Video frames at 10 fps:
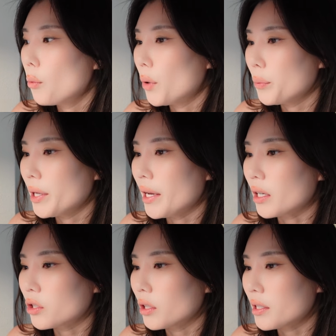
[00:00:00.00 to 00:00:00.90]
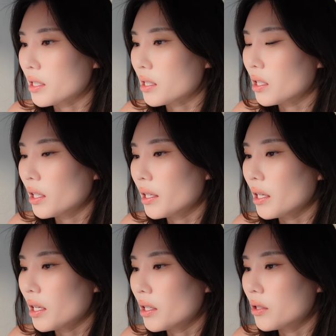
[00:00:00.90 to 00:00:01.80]
when we actually just click
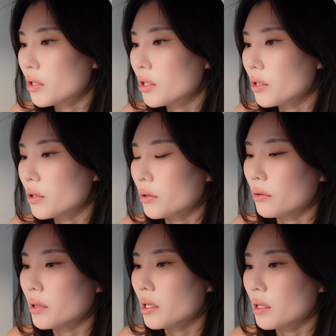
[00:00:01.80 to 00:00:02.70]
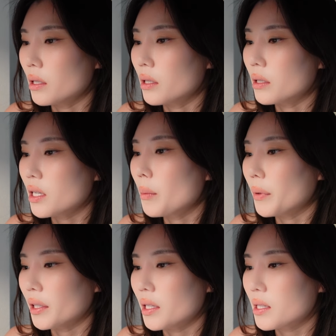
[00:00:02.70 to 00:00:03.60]
into the
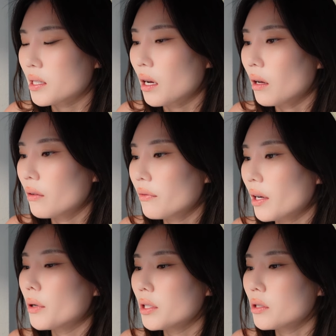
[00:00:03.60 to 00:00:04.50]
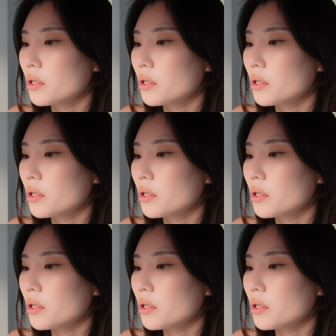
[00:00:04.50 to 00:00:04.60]
template itself. I want to